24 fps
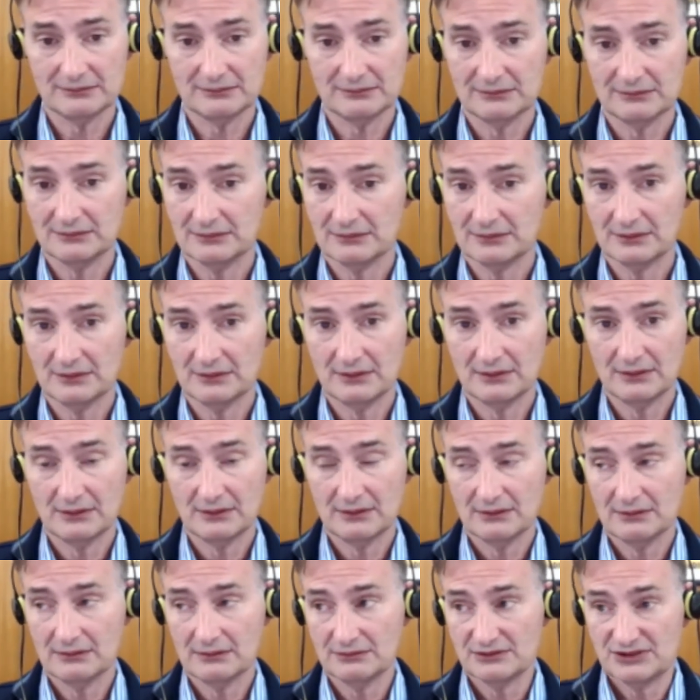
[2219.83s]
to
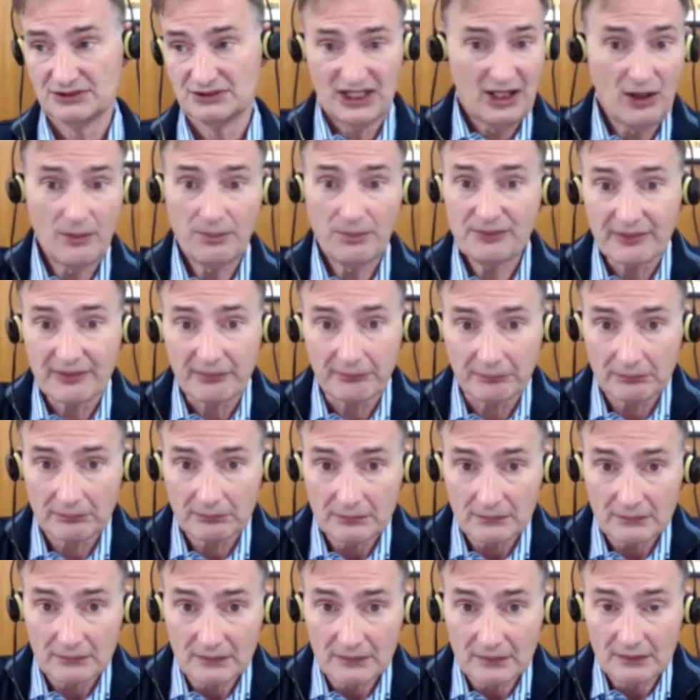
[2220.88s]
help them.
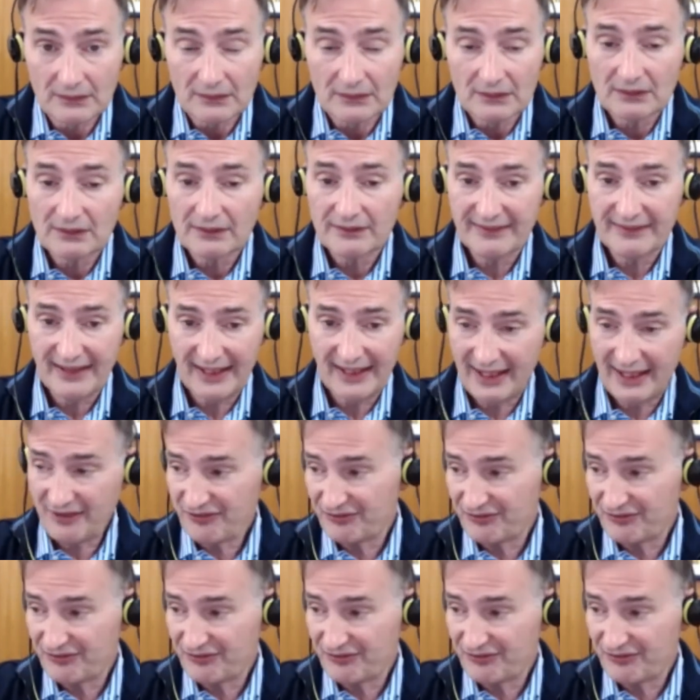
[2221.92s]
They've,